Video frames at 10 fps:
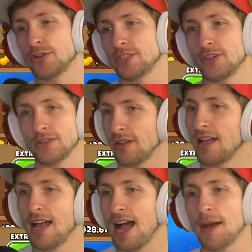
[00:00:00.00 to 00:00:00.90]
of the jungle.
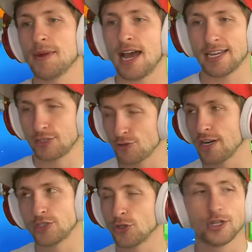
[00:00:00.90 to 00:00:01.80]
I'm not. I
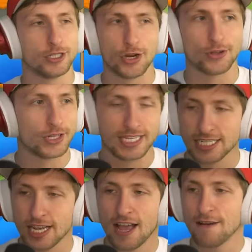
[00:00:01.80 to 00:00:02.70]
Drew, Druid of the jungle
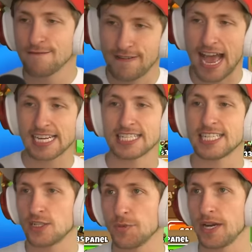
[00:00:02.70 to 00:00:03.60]
is
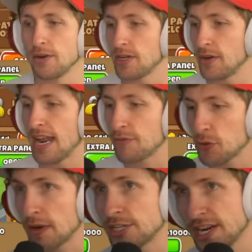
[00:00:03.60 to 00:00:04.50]
vastly superior in
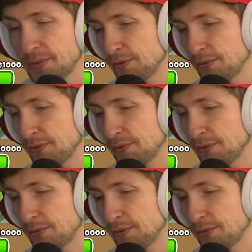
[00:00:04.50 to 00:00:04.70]
every way, shape, or